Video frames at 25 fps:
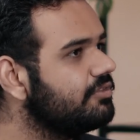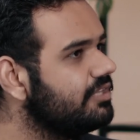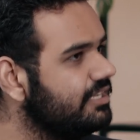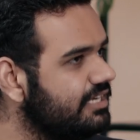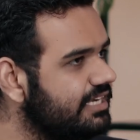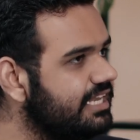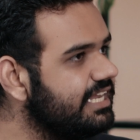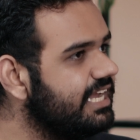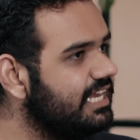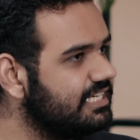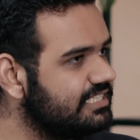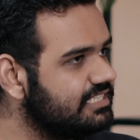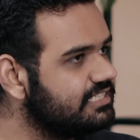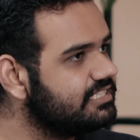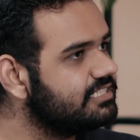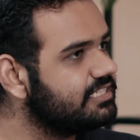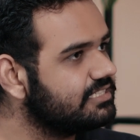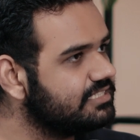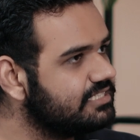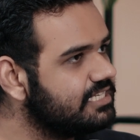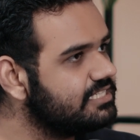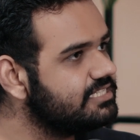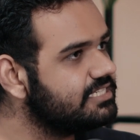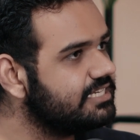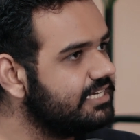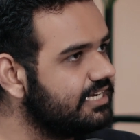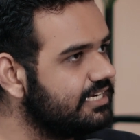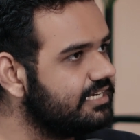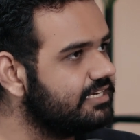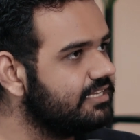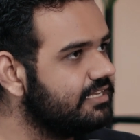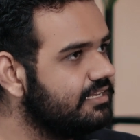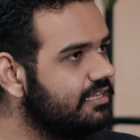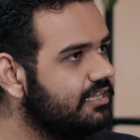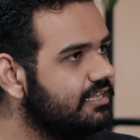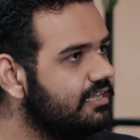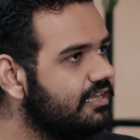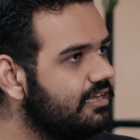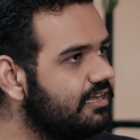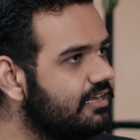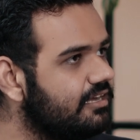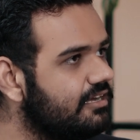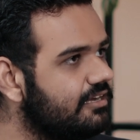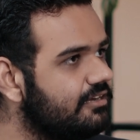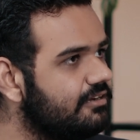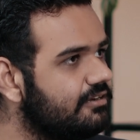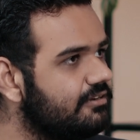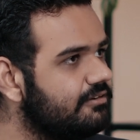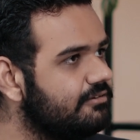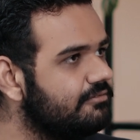authentication success rate,
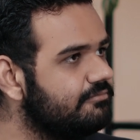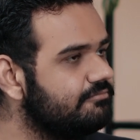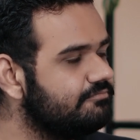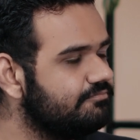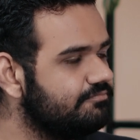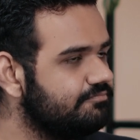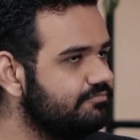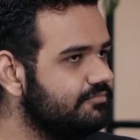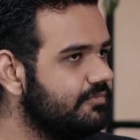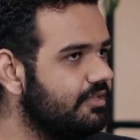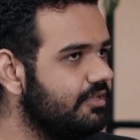and